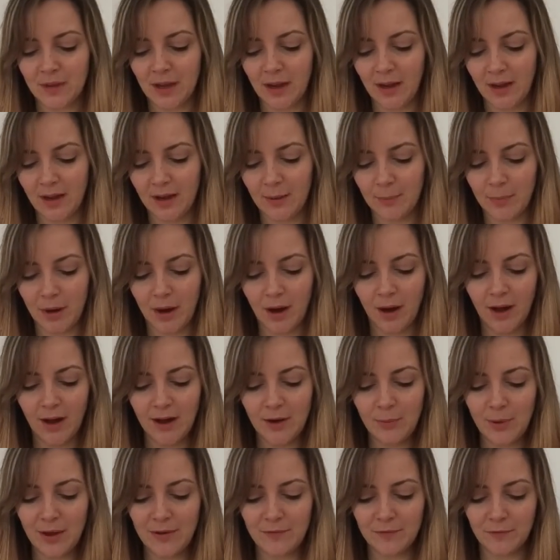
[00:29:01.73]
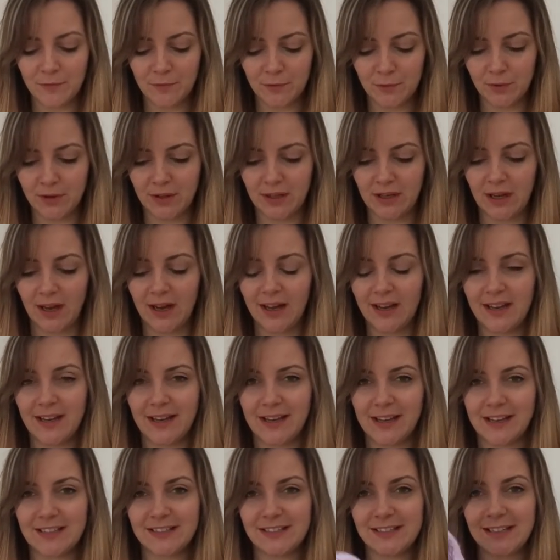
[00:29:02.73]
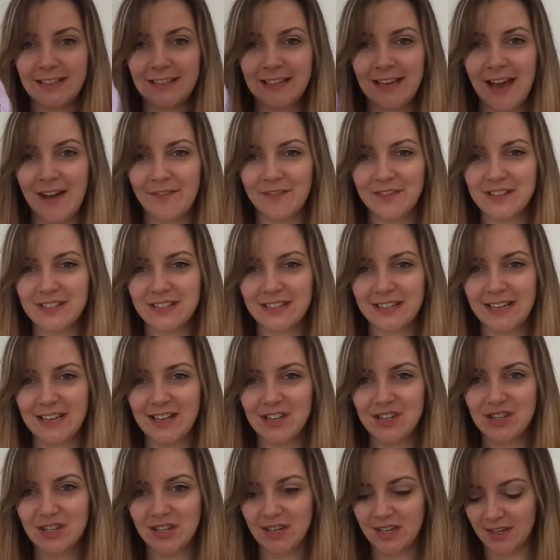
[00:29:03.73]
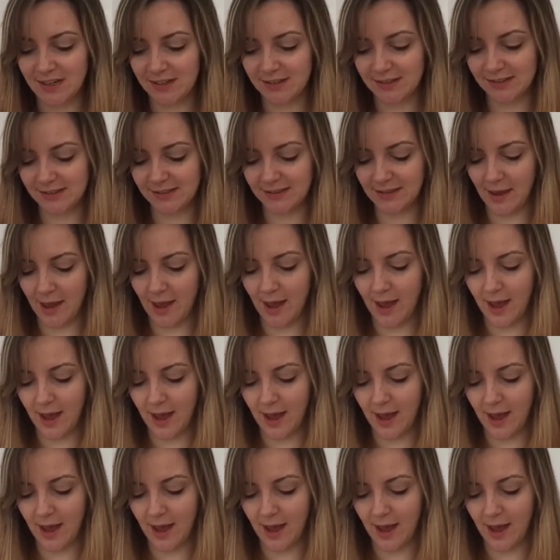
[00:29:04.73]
Um, I went for the colours Lavendalicious